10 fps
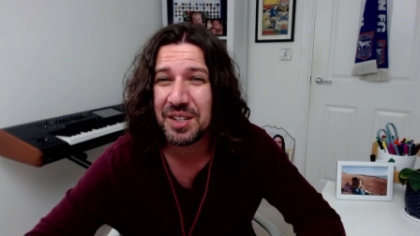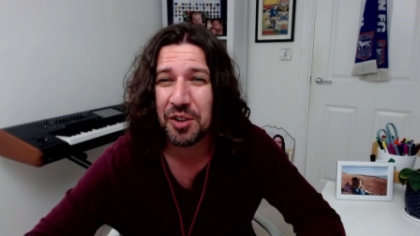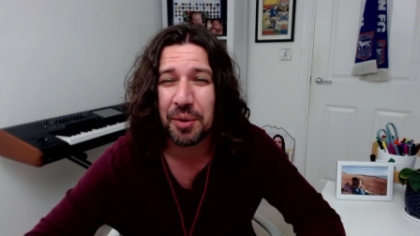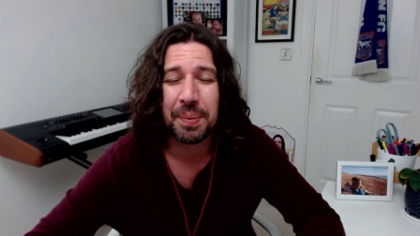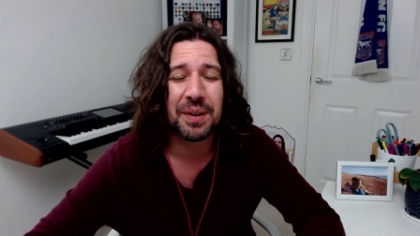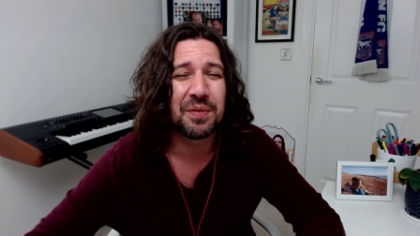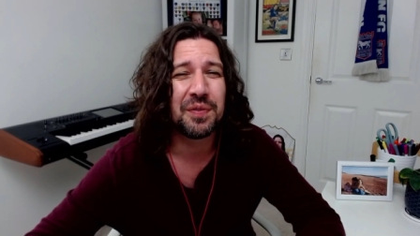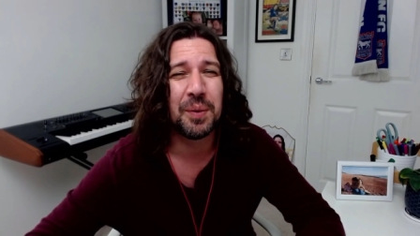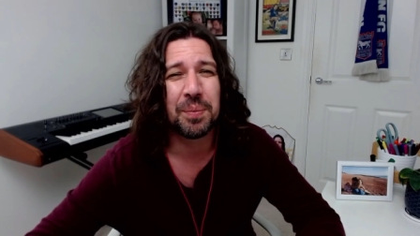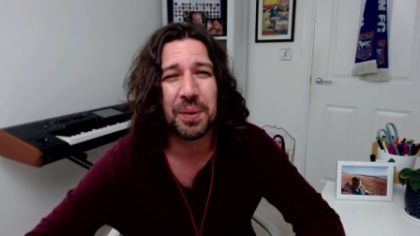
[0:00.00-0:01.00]
European
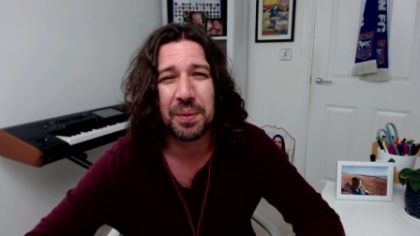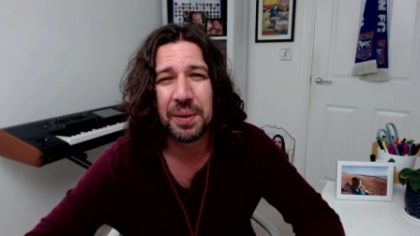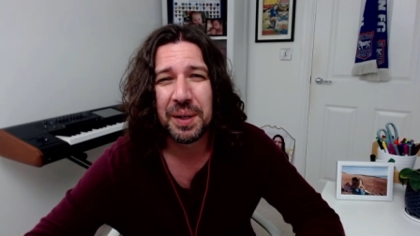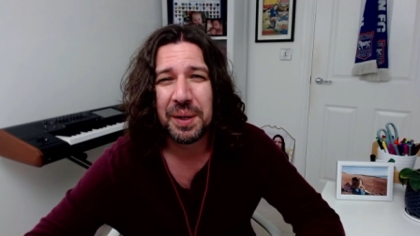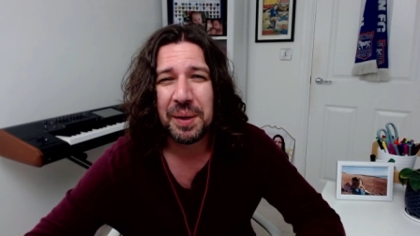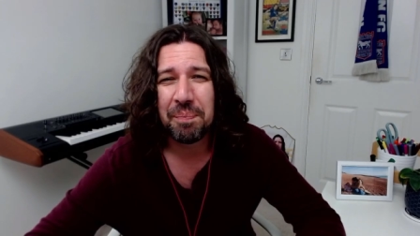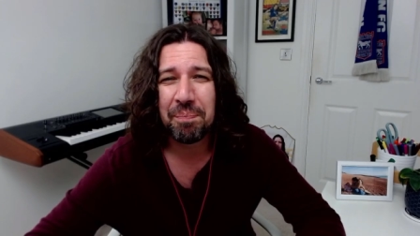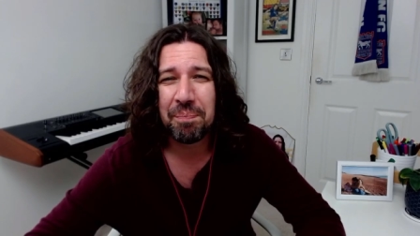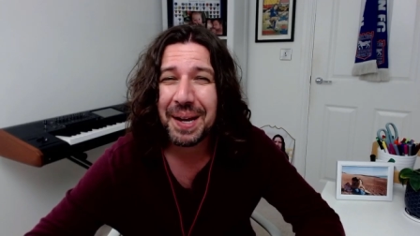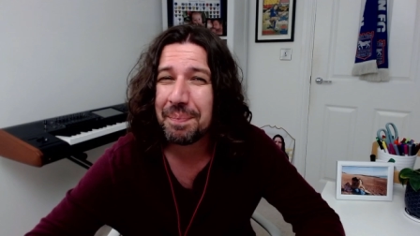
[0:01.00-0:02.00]
football
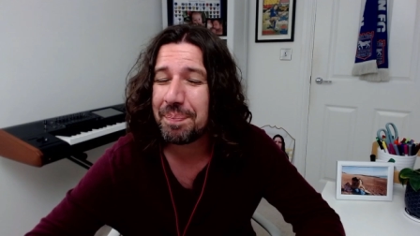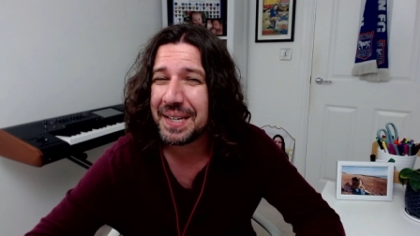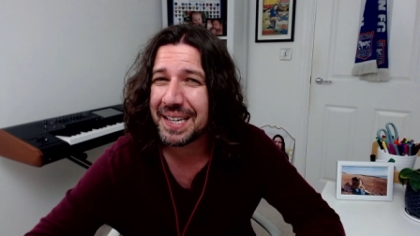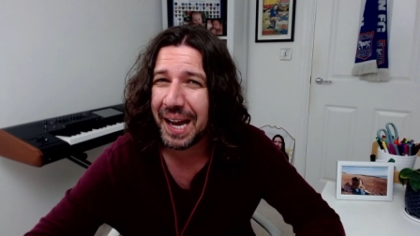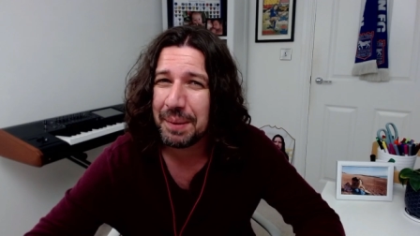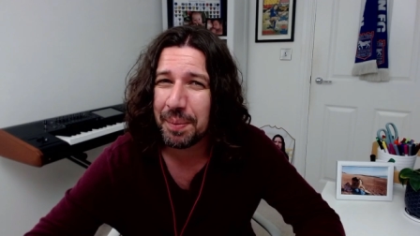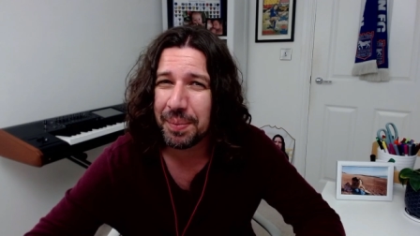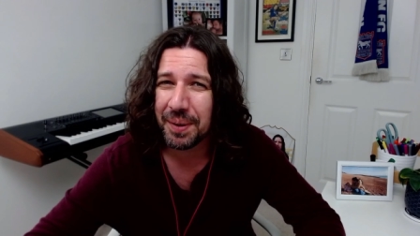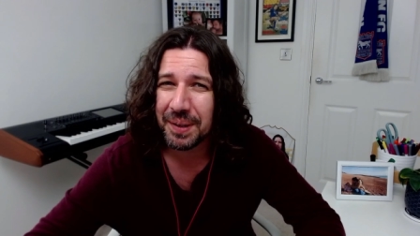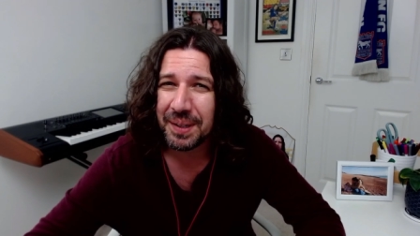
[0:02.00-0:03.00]
might be
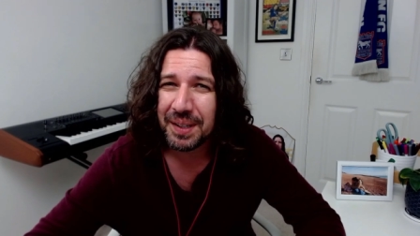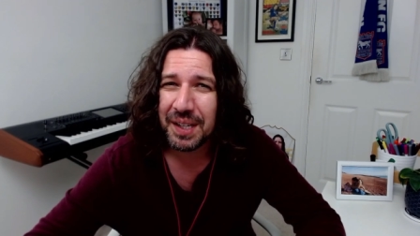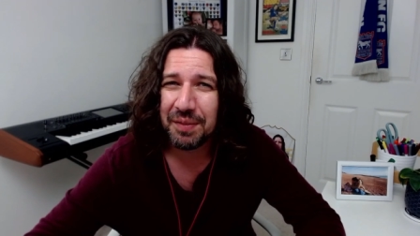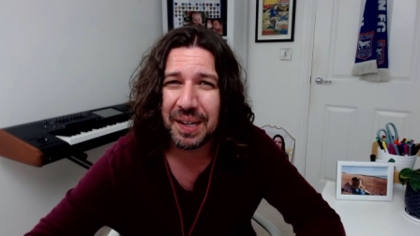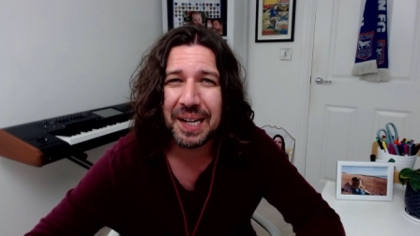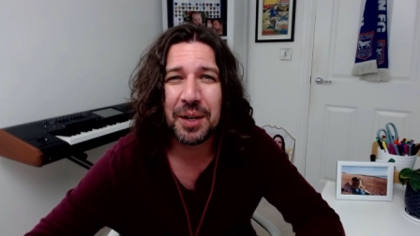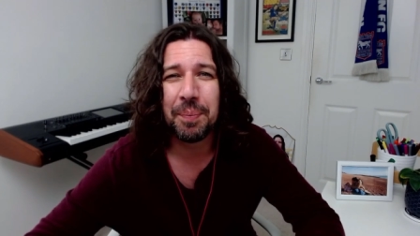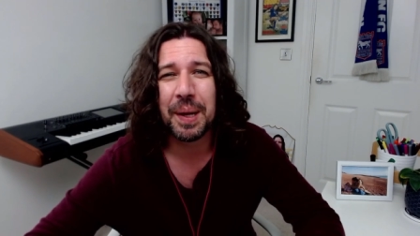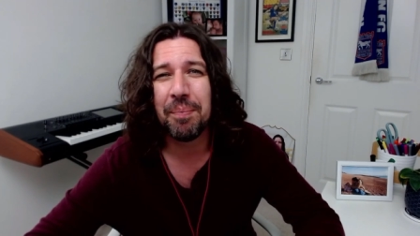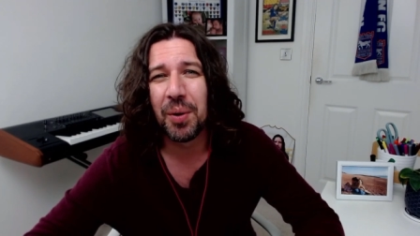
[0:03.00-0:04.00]
capable of a little
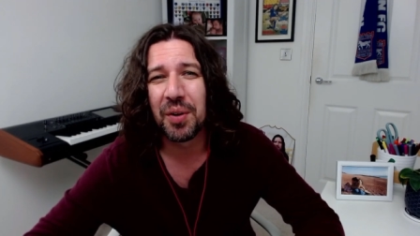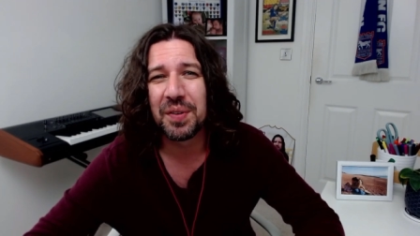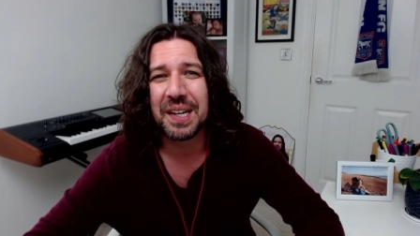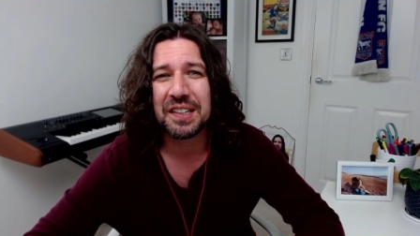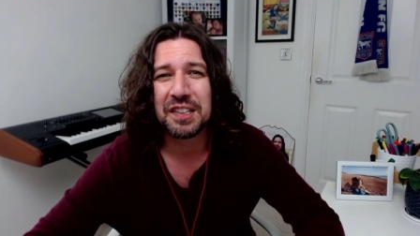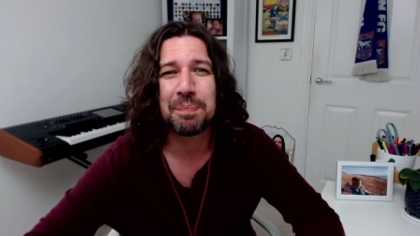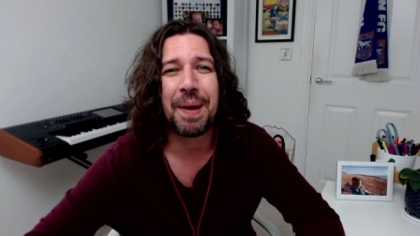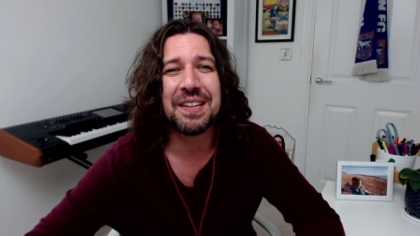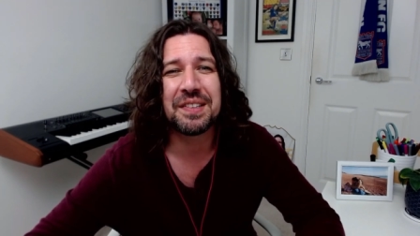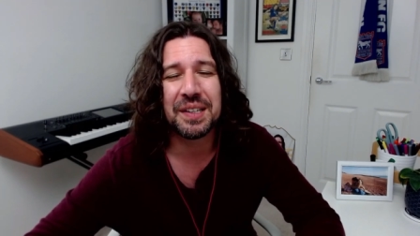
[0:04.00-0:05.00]
bit more of an
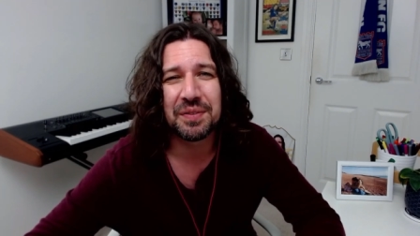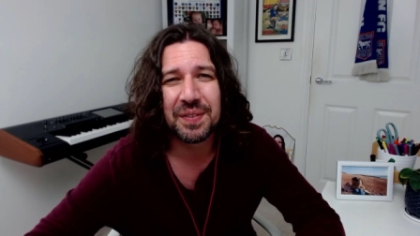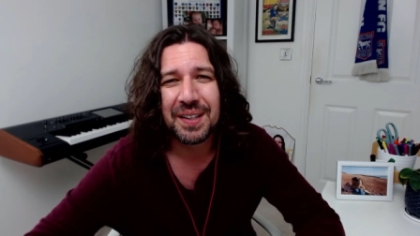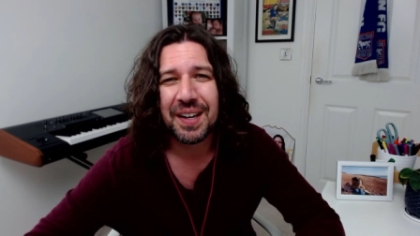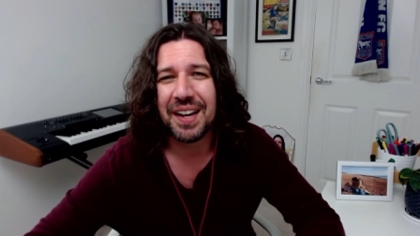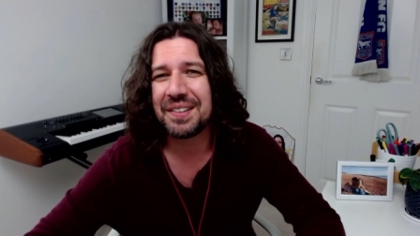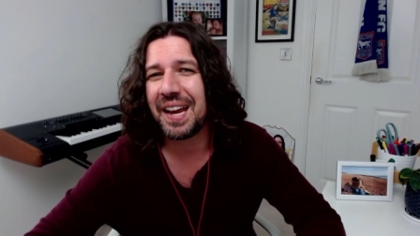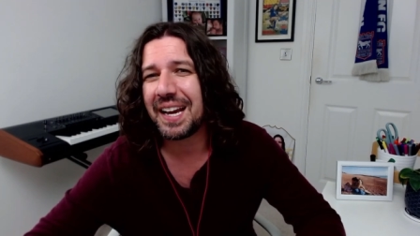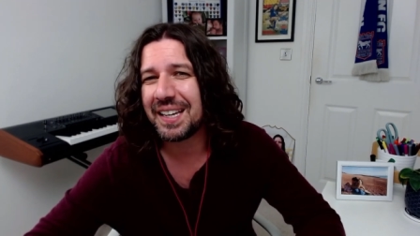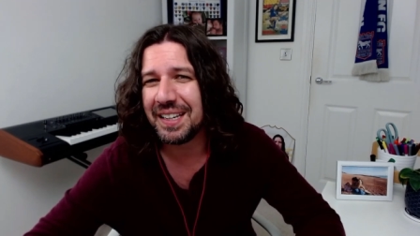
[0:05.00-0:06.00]
expansive
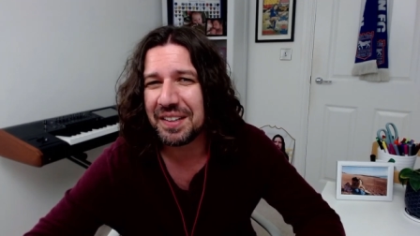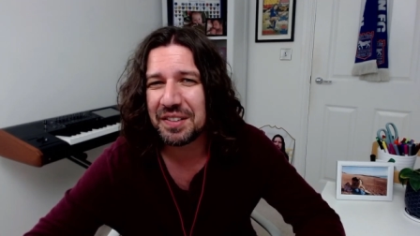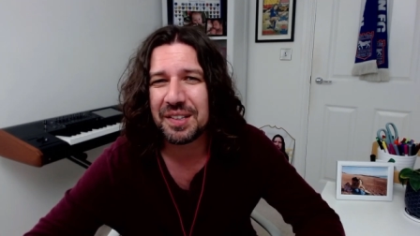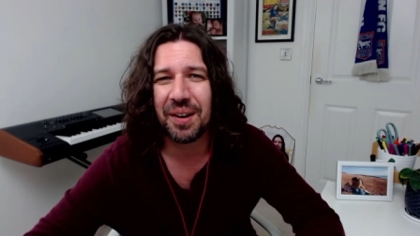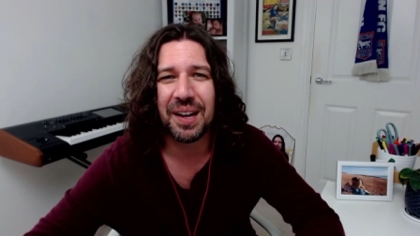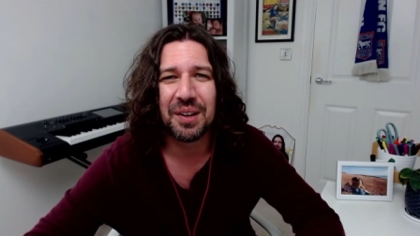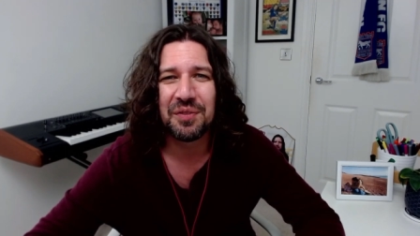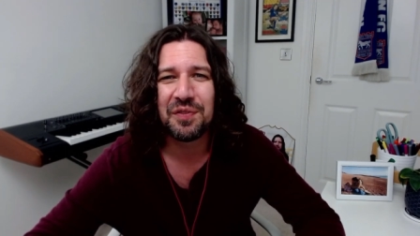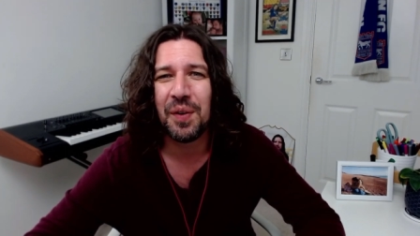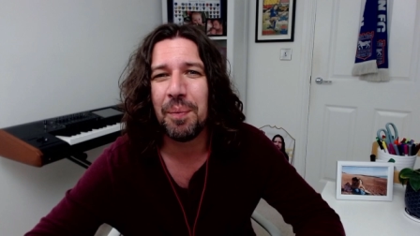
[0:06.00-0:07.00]
attacking style
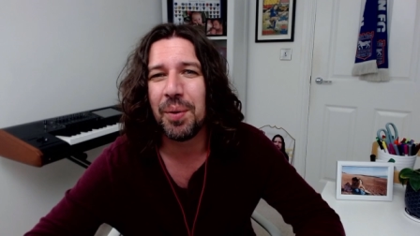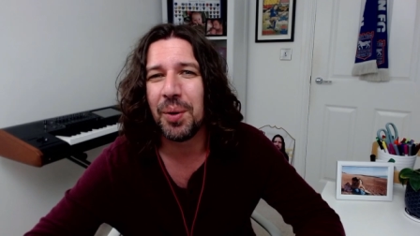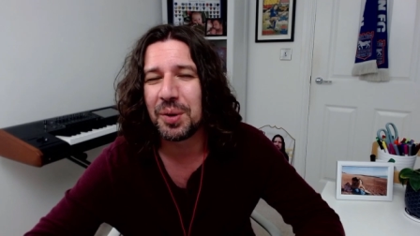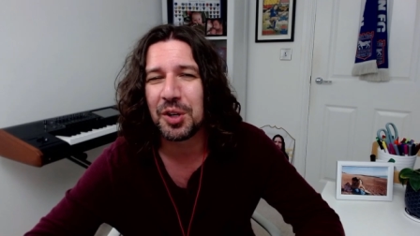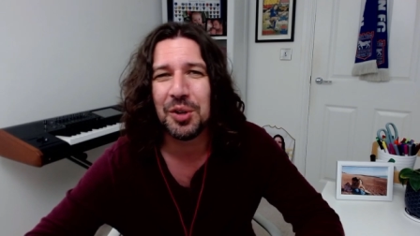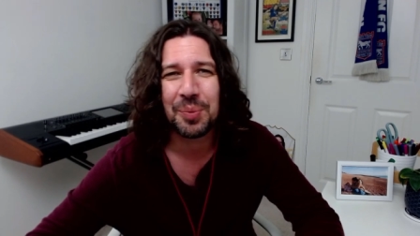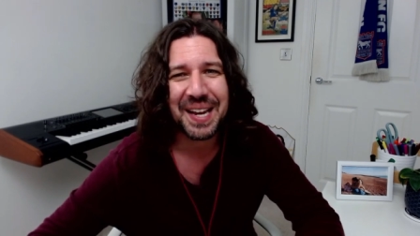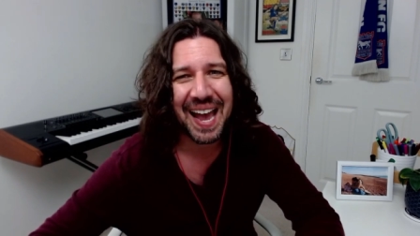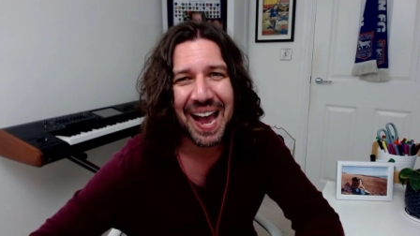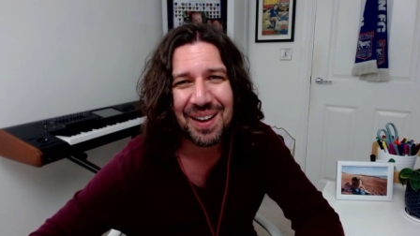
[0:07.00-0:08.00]
of football. Could
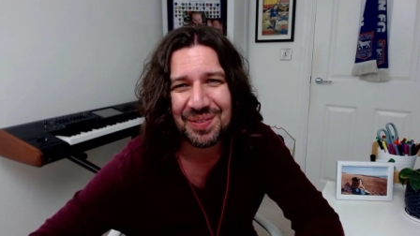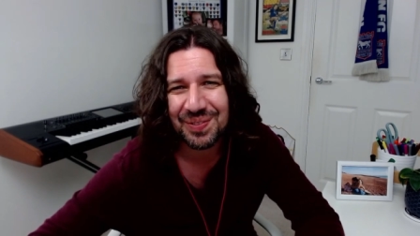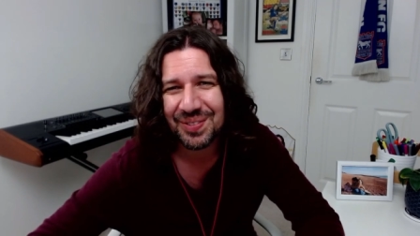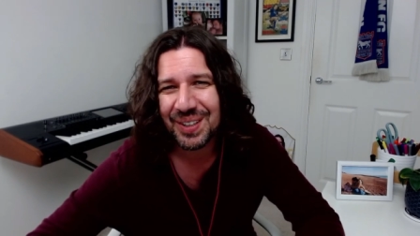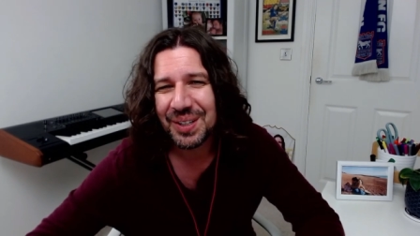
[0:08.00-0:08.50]
we have